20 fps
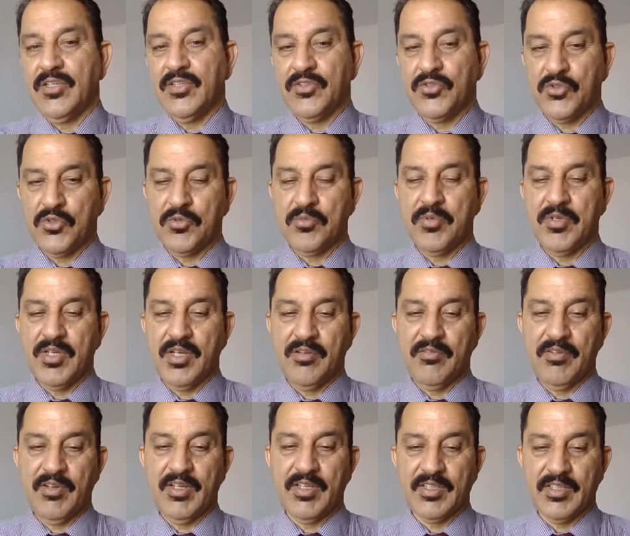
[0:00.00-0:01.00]
they should be
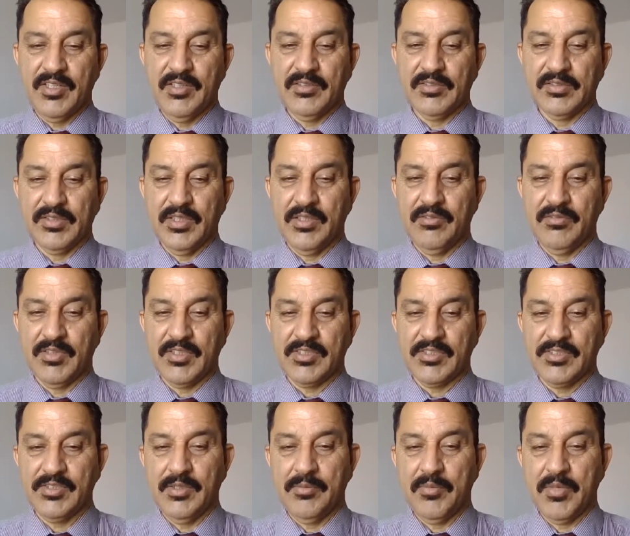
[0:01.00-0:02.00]
aware of the
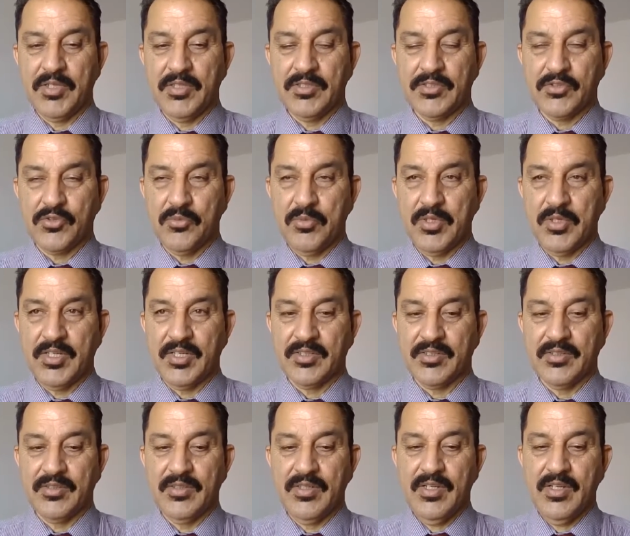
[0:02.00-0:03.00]
what's the measure to be
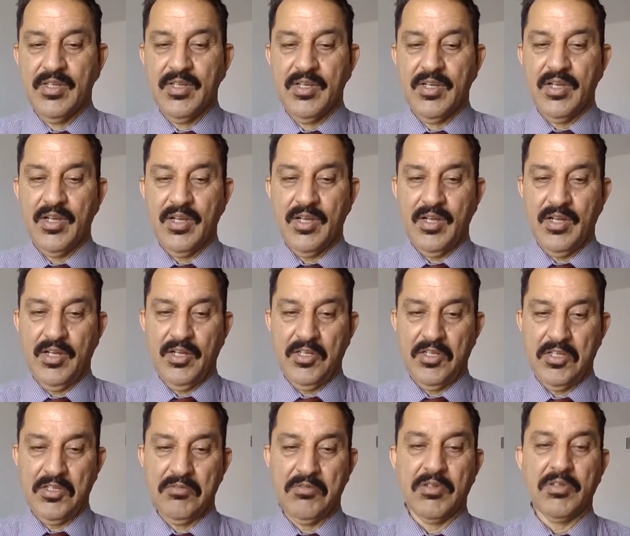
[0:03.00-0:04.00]
taken,
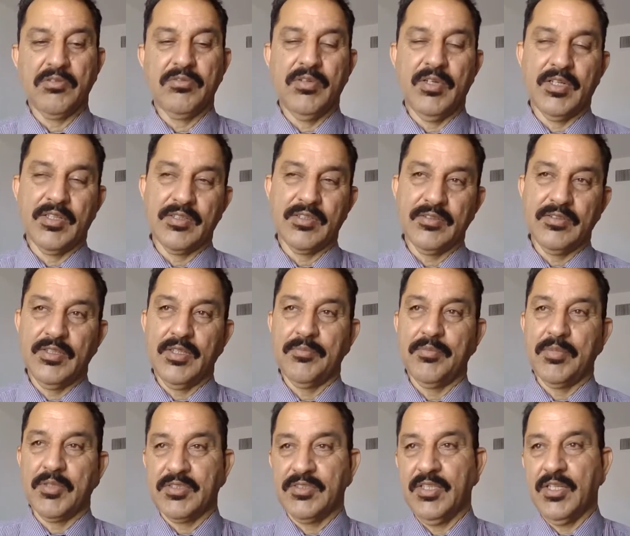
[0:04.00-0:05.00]
even for the
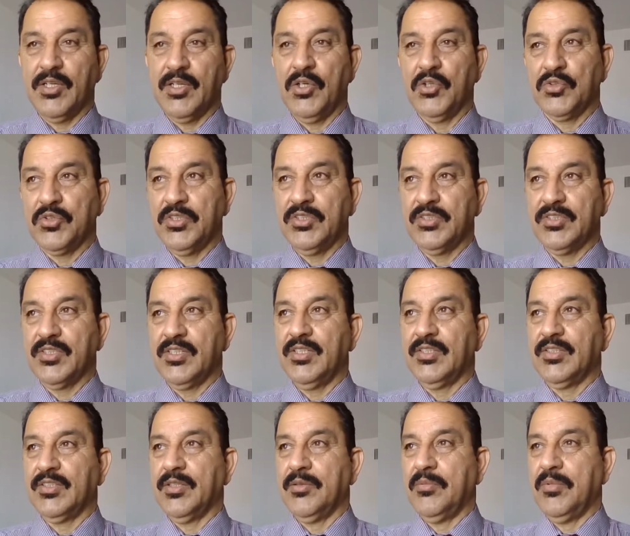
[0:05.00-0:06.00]
personal houses
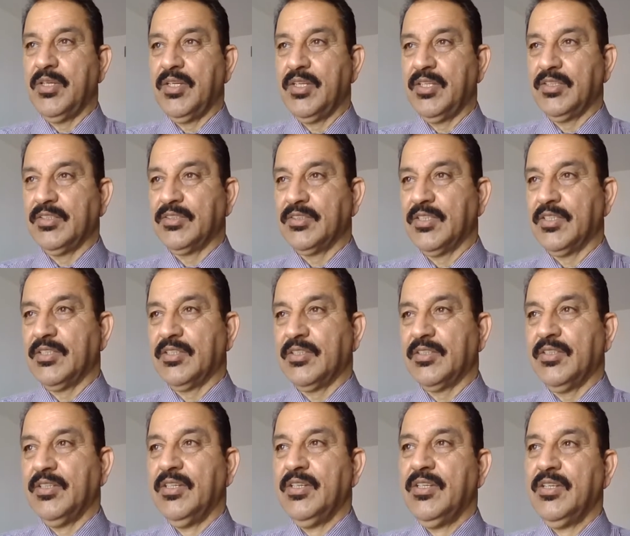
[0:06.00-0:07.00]
and the buildings,
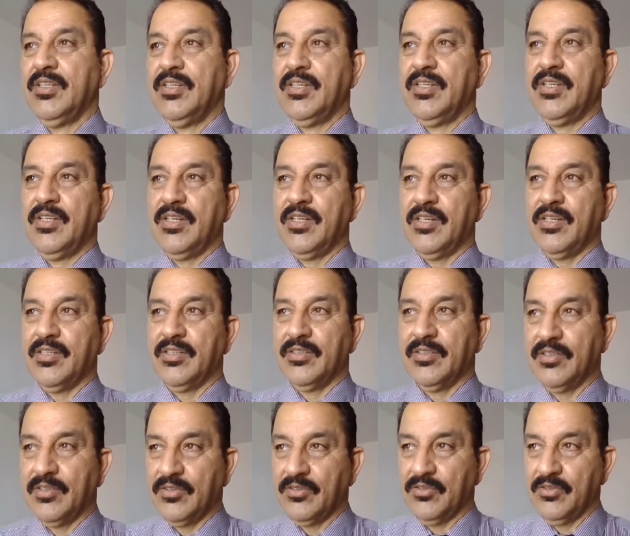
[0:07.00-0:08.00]
and
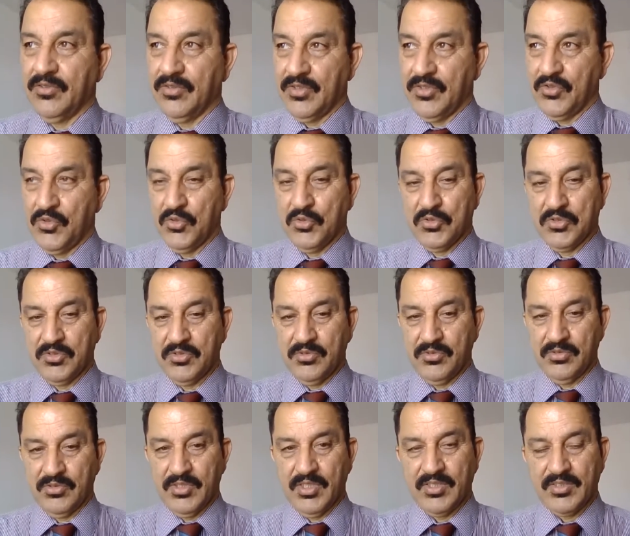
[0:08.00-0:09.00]
uh, use
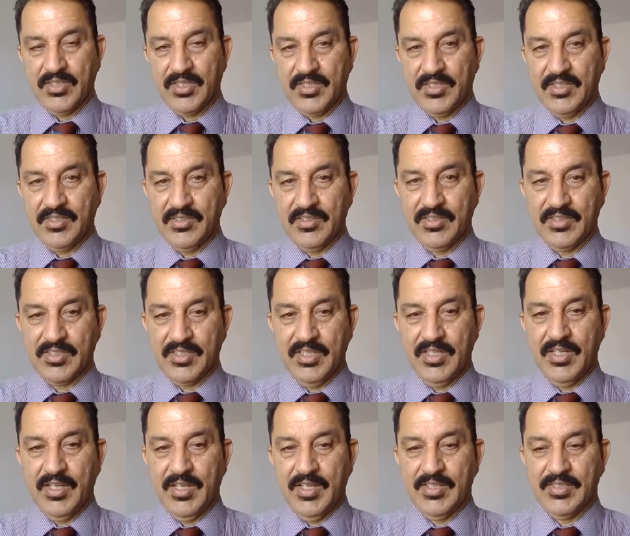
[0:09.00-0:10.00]
the technical
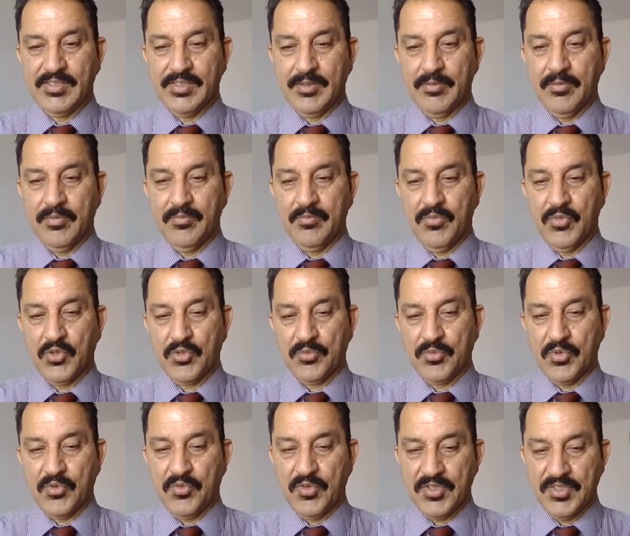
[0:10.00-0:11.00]
skill as a more
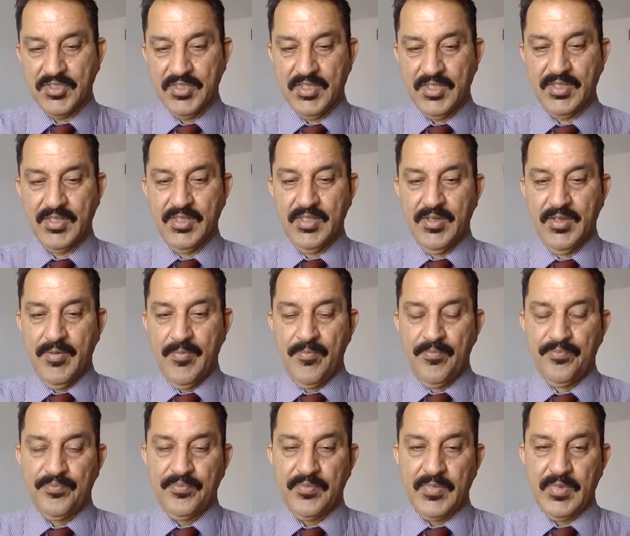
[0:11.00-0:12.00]
professional.
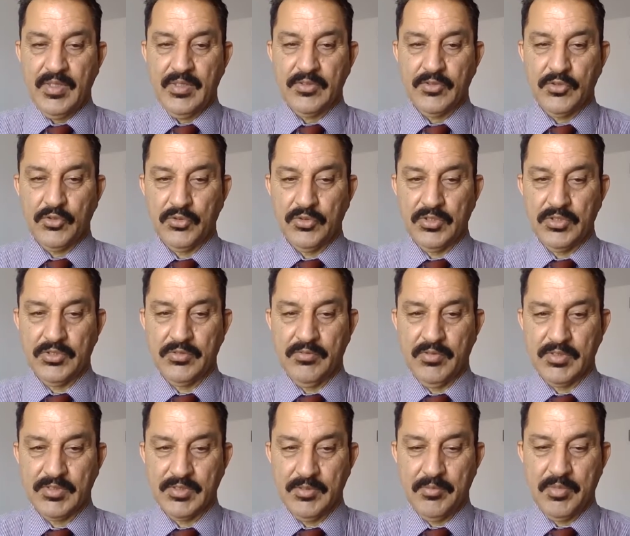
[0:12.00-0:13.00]
So this
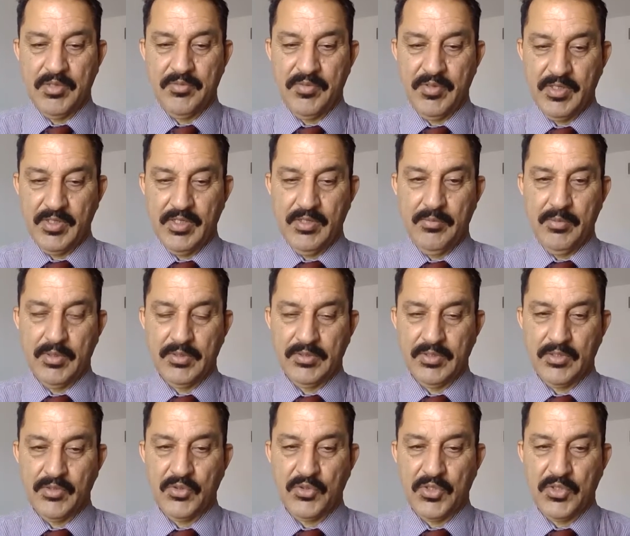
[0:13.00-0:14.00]
was the briefing
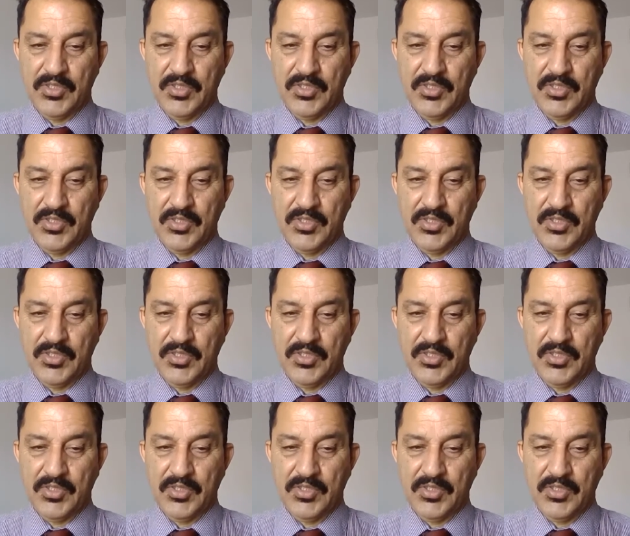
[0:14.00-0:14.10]
about the